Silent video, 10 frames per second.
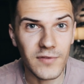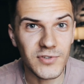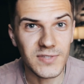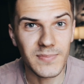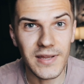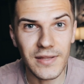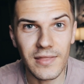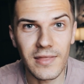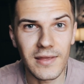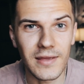I've just made
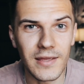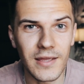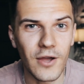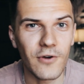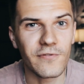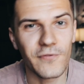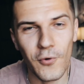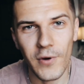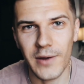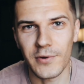the
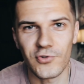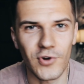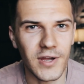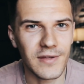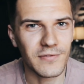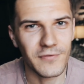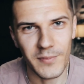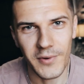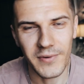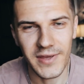4-hour drive
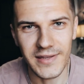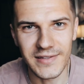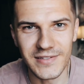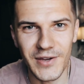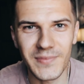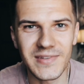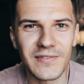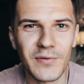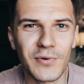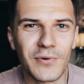from Milton Keynes up to
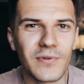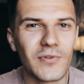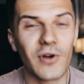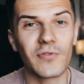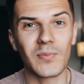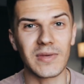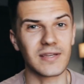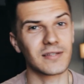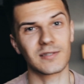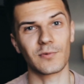Liverpool. I've got a few
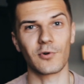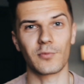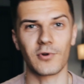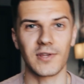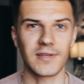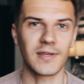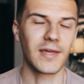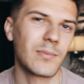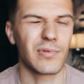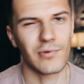meetings tomorrow morning,
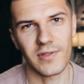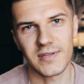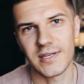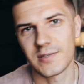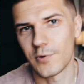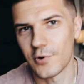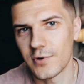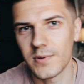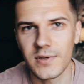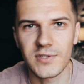throughout the day
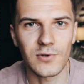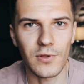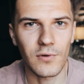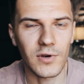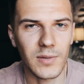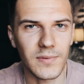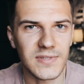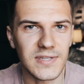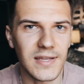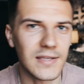tomorrow. So I thought I'd come up
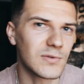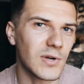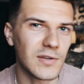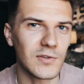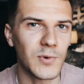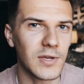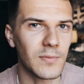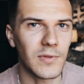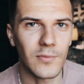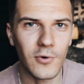today so I can just wake
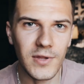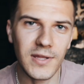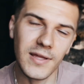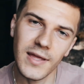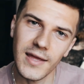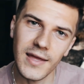up in the morning,